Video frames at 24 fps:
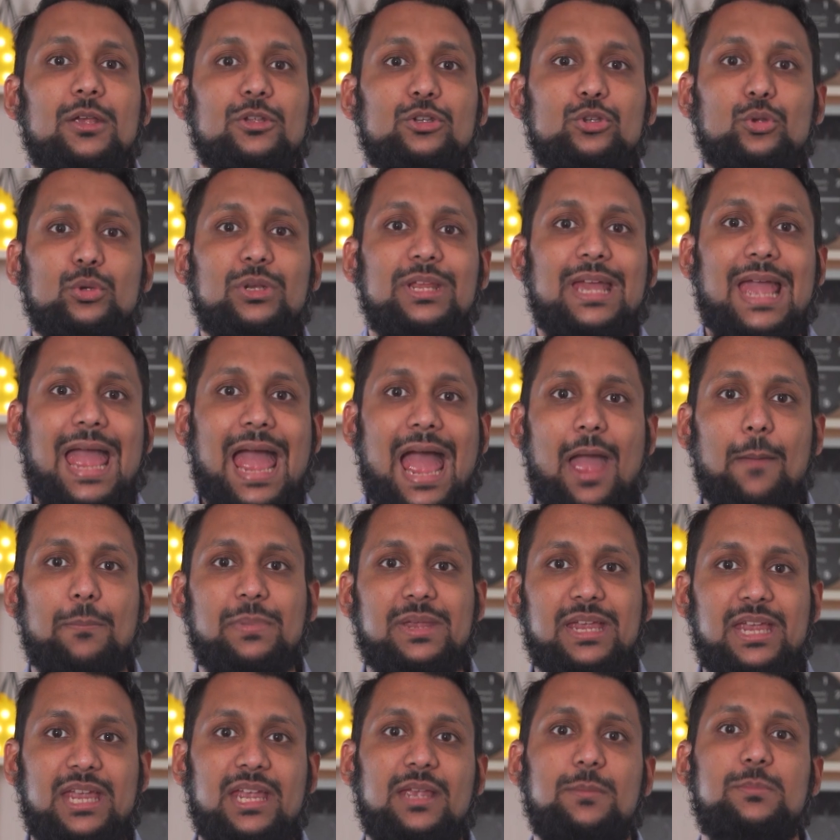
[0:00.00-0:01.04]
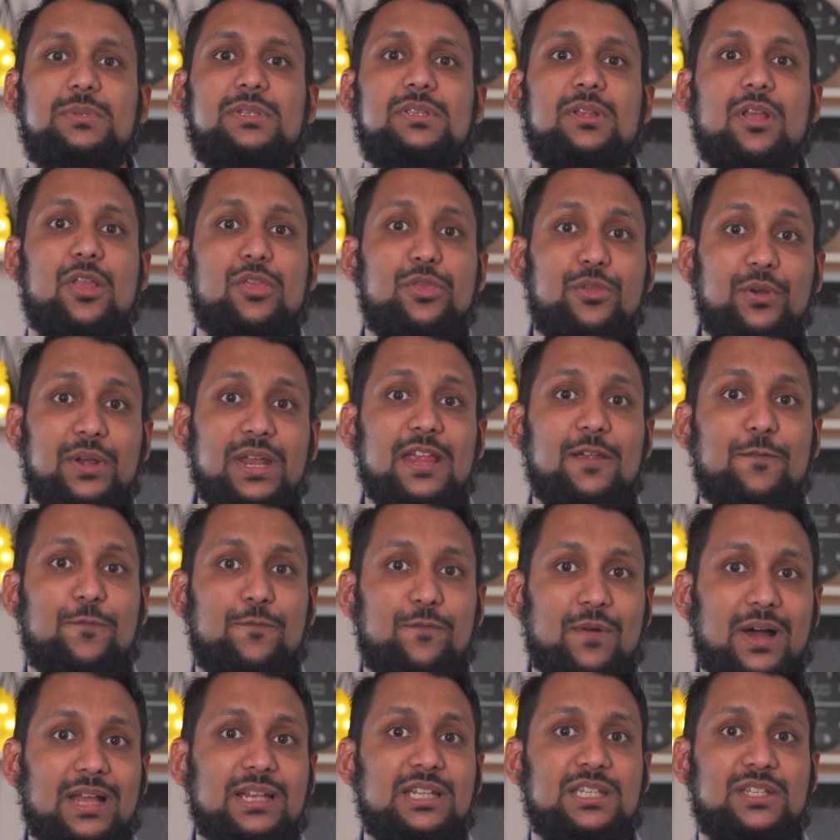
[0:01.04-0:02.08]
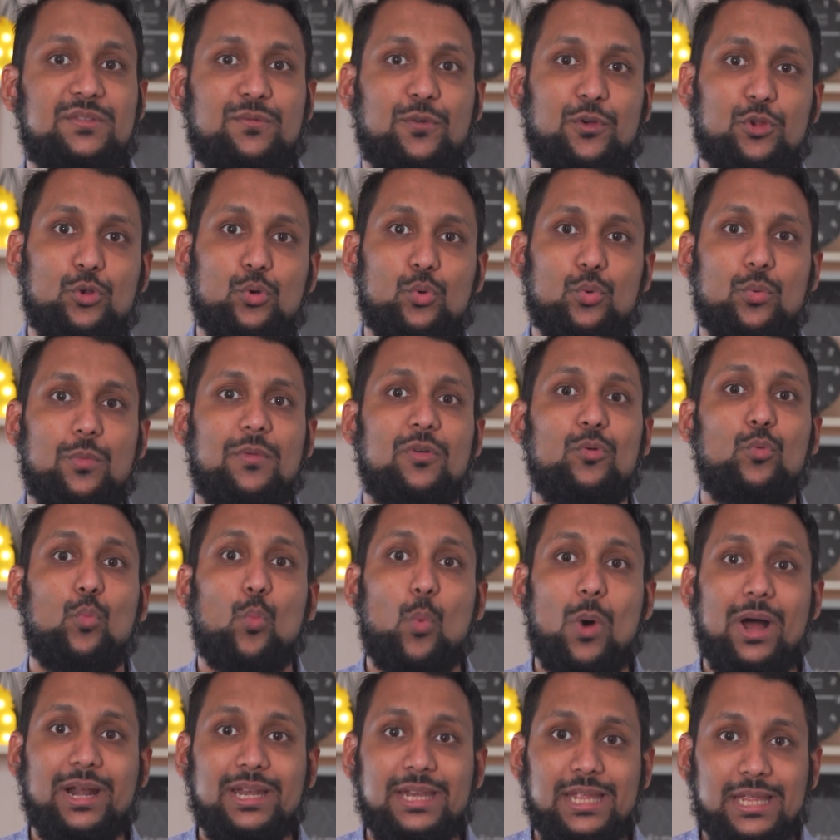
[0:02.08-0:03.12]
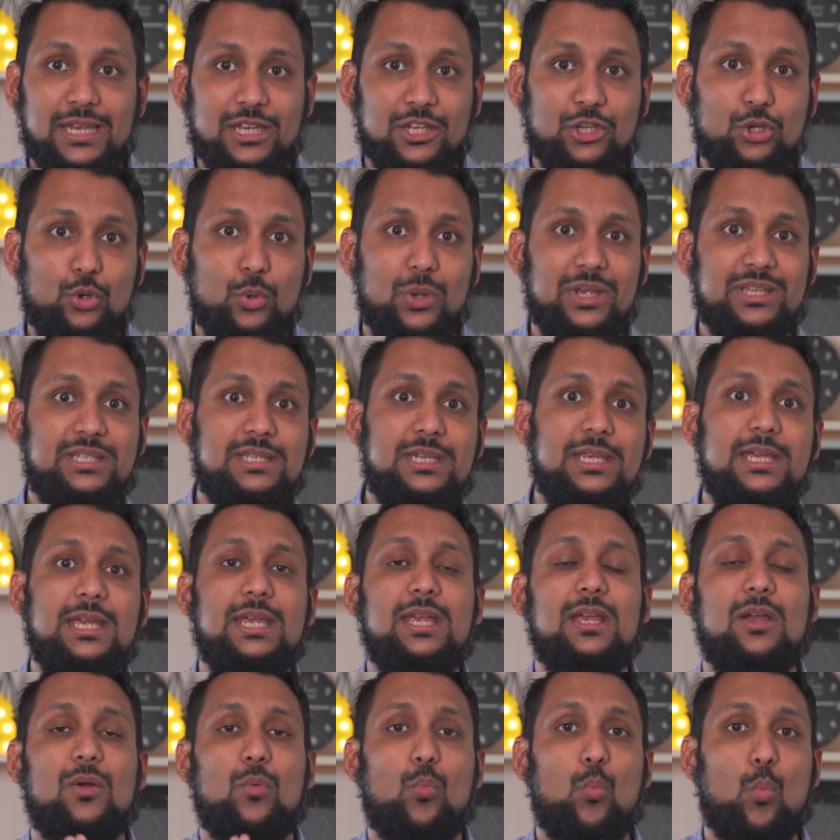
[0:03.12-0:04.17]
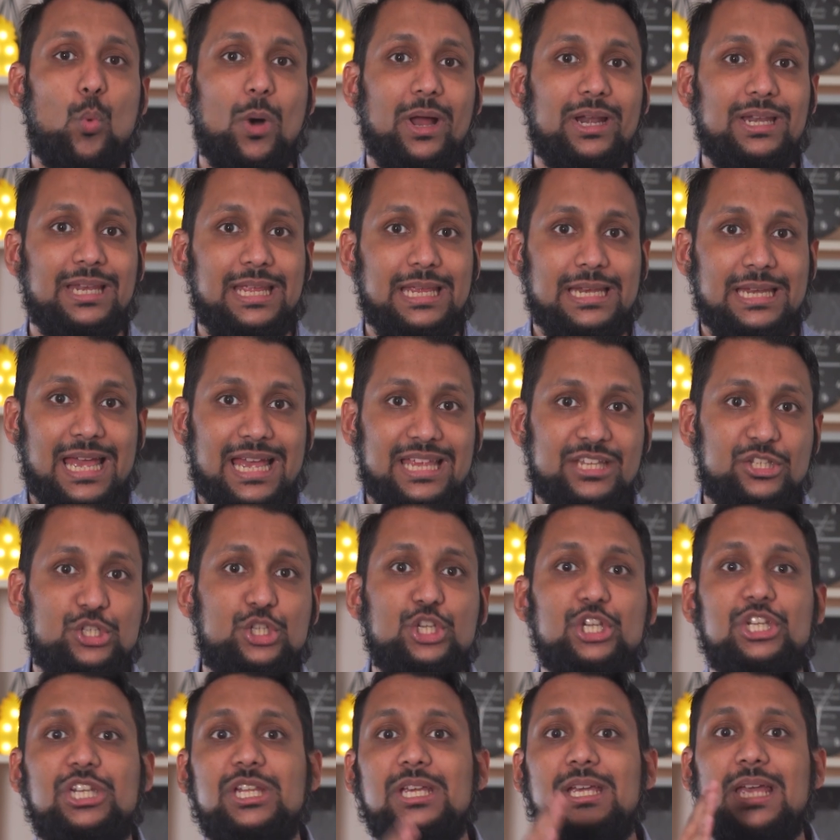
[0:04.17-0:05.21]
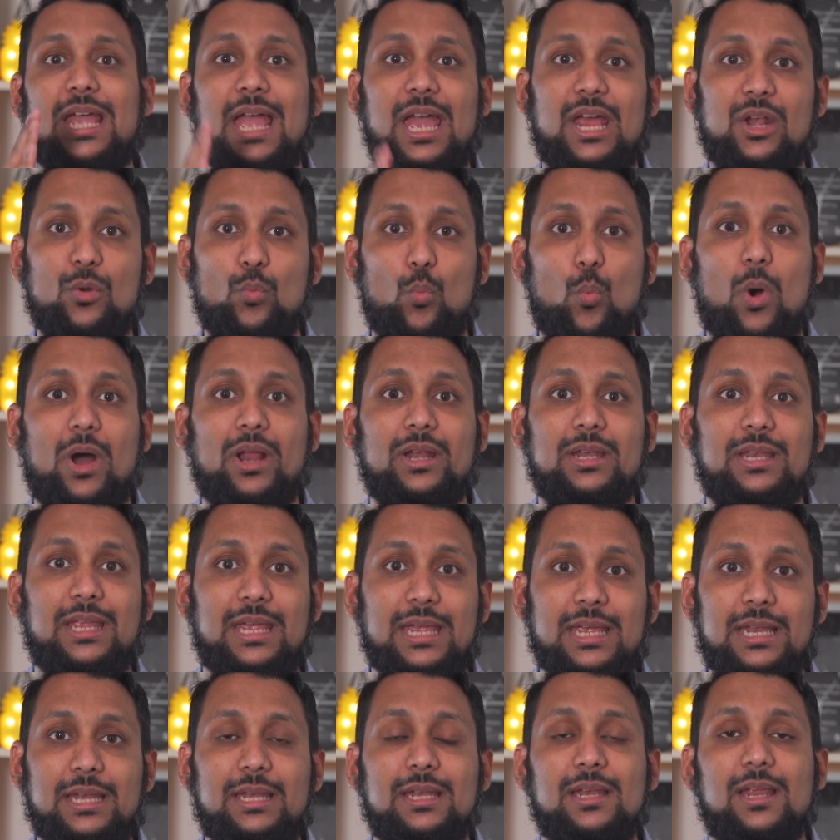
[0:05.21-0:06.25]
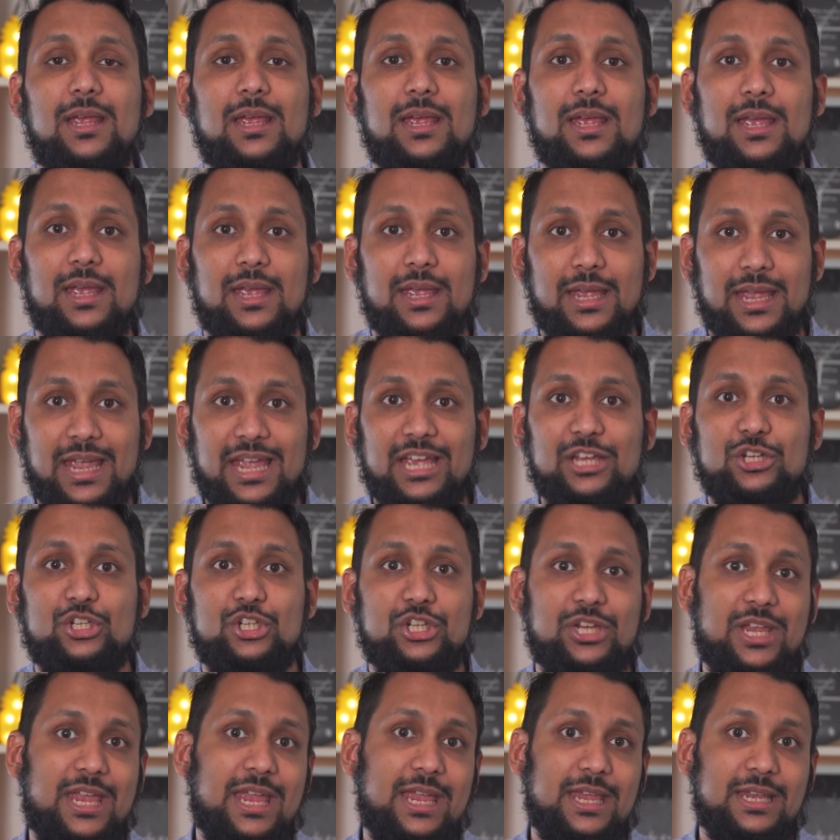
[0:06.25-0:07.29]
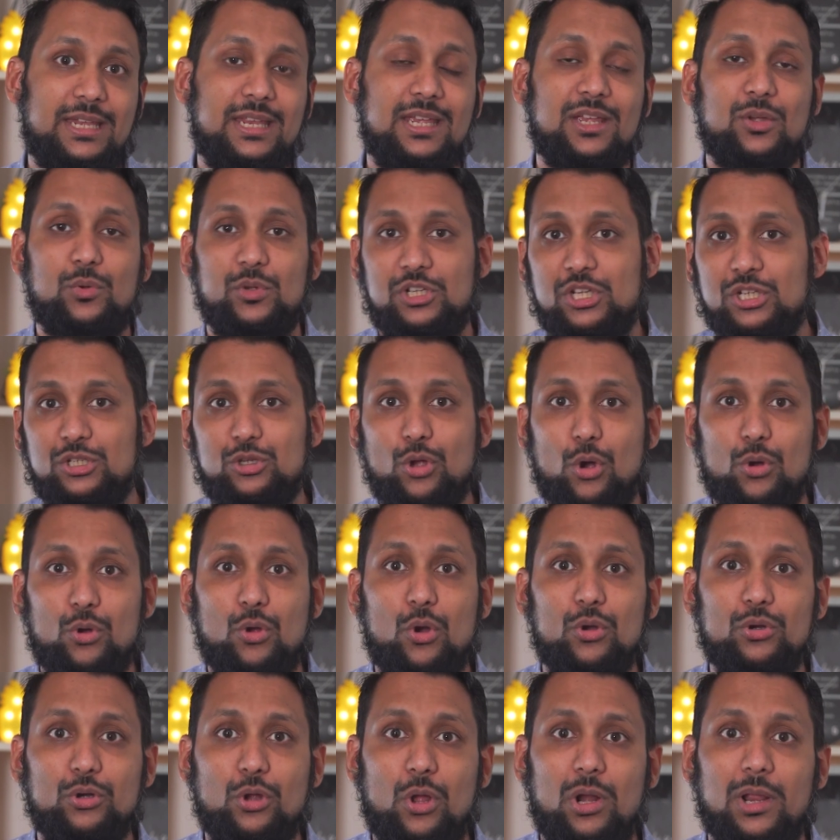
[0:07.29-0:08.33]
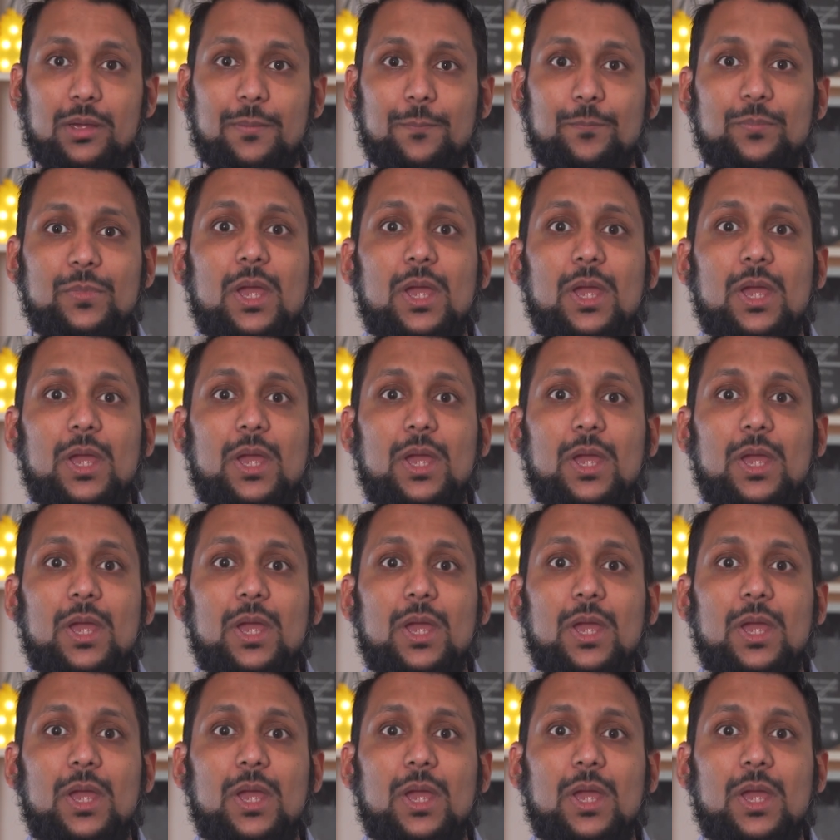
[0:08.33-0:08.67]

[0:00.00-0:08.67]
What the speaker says: So the app keeps 3 funds for you, one in USD, one in SGD, and one in HKD, which is Hong Kong dollar.